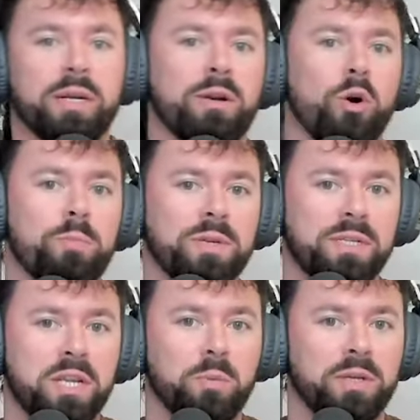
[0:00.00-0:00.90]
and Cole
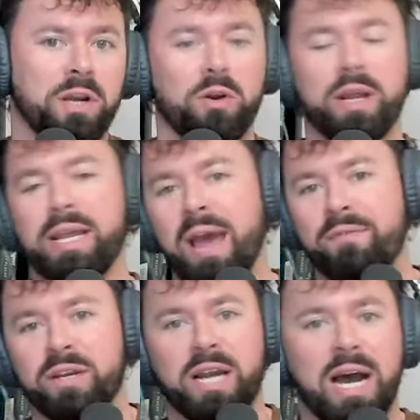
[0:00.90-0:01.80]
Messina returning.
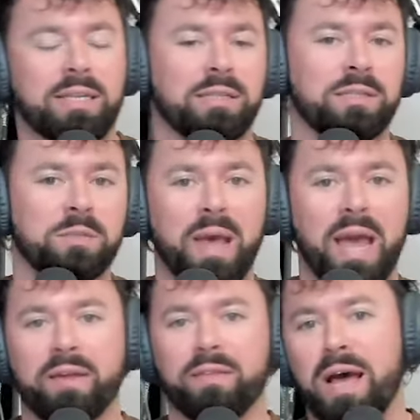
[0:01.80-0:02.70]
Gavin Casas is
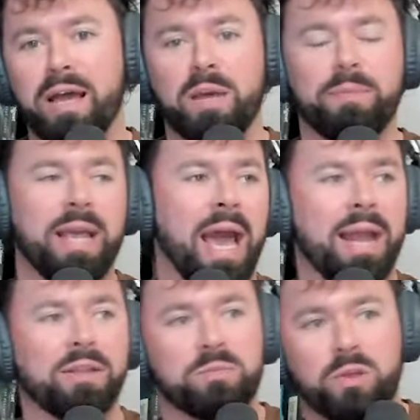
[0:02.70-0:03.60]
back in the lineup. They
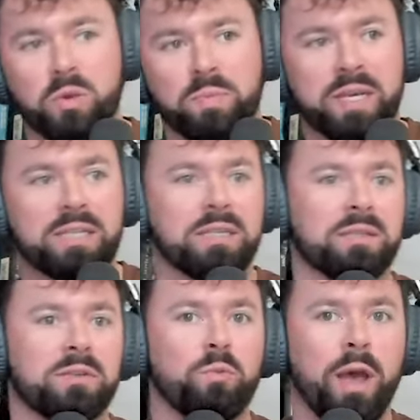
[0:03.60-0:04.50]
added some other
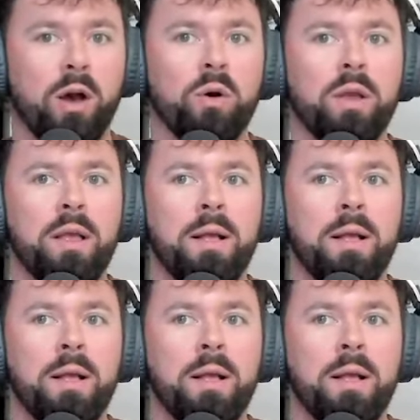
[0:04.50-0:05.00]
pieces as well.